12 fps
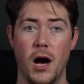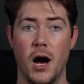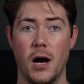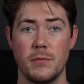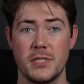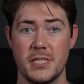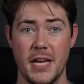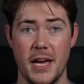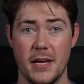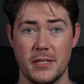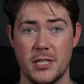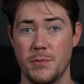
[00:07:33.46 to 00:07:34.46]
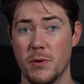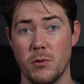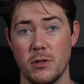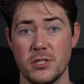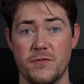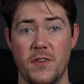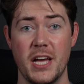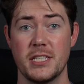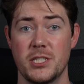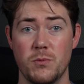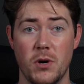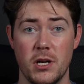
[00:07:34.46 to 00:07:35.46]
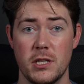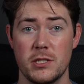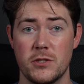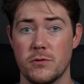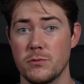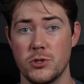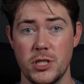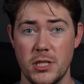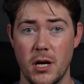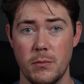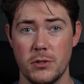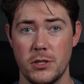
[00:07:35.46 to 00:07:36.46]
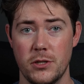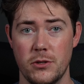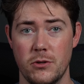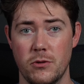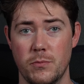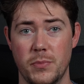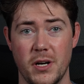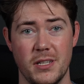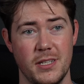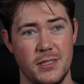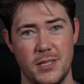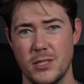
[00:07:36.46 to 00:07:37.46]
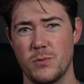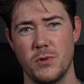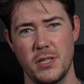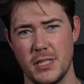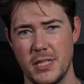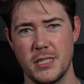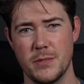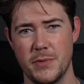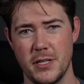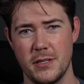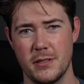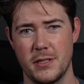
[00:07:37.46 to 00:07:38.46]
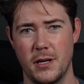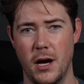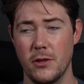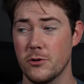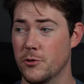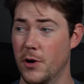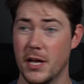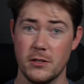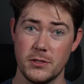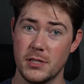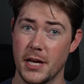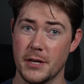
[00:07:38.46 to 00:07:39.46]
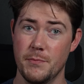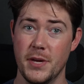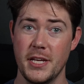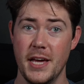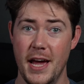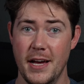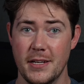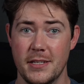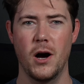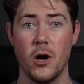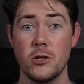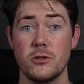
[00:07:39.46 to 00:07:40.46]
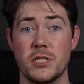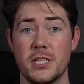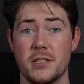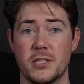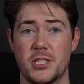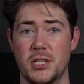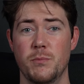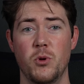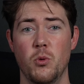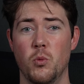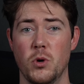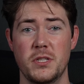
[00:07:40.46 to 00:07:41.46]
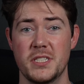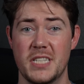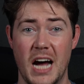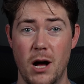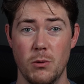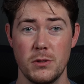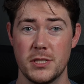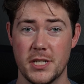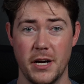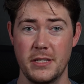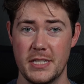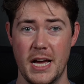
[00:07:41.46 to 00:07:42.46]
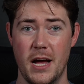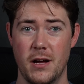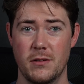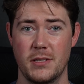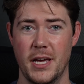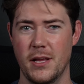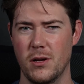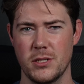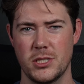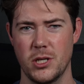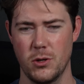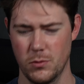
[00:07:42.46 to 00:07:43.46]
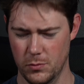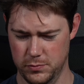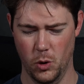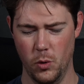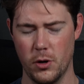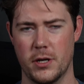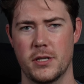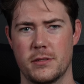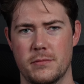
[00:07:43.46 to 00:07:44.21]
A hobby stand can be one of those fancy ones from GW, but it doesn't really need to be. Other creators like Miniac are using simple wooden dowels cut down and also cork